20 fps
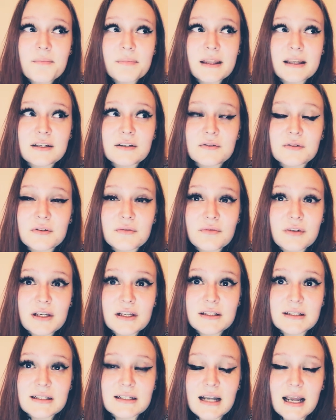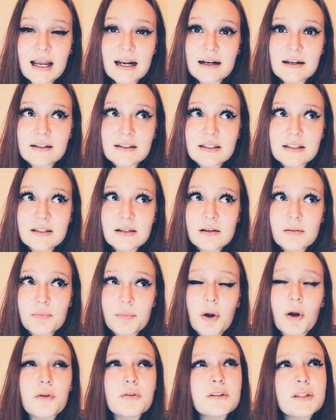they do some vegan snacks,
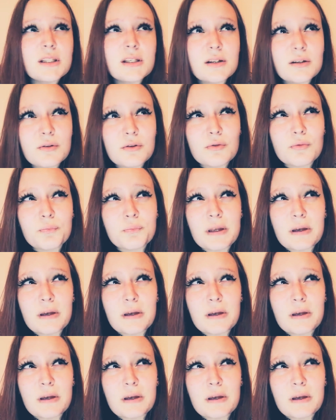but also